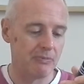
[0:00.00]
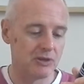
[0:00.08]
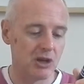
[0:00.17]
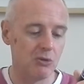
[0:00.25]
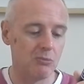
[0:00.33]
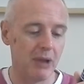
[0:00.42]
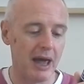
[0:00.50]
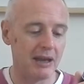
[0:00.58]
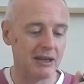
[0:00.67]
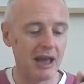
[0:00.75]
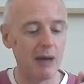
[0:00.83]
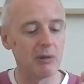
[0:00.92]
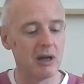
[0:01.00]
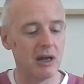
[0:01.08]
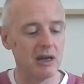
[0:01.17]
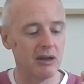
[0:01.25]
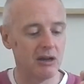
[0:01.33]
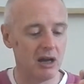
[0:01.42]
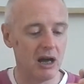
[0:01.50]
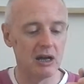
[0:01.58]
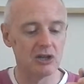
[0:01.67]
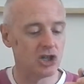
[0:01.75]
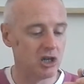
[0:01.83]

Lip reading: So blend Cabernet,